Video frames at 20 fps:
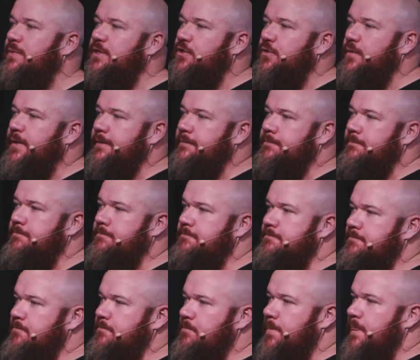going to be doing.
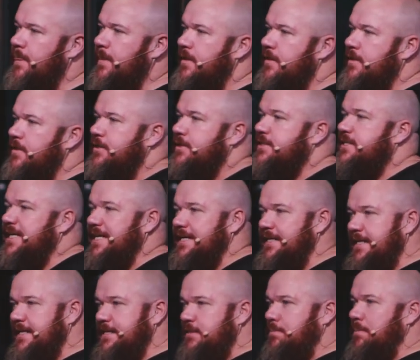You
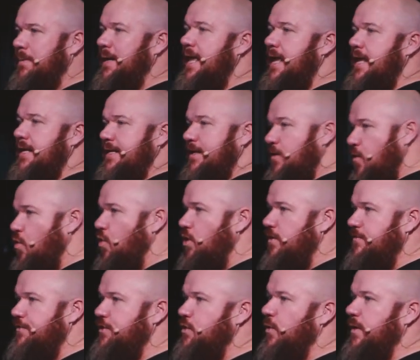see, in His plan,
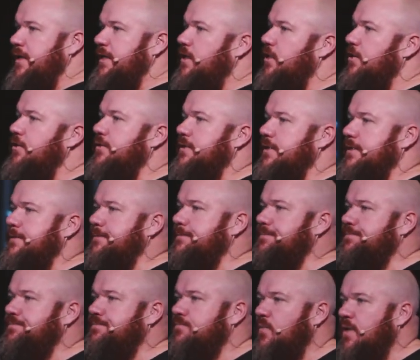all of you are
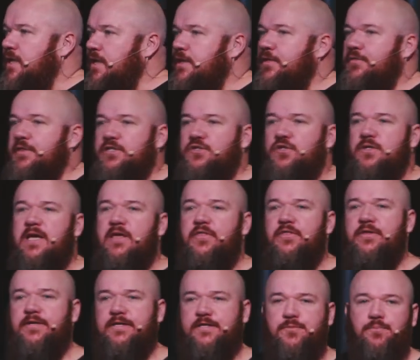included. The
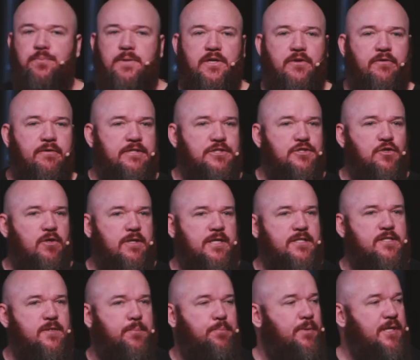togetherness, Peter and
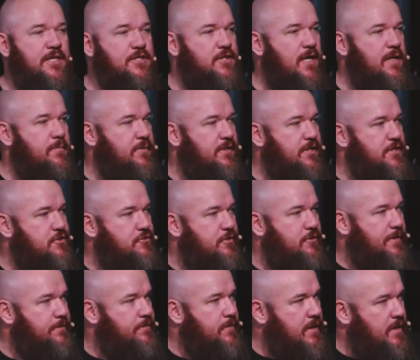John, it's a PJ
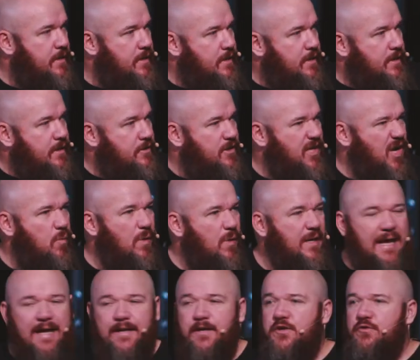ministry. You go,
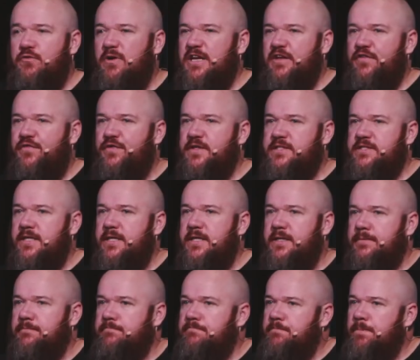well, I don't really fit
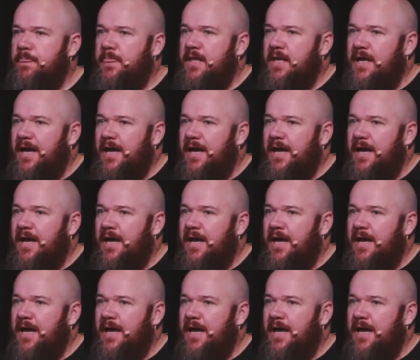in.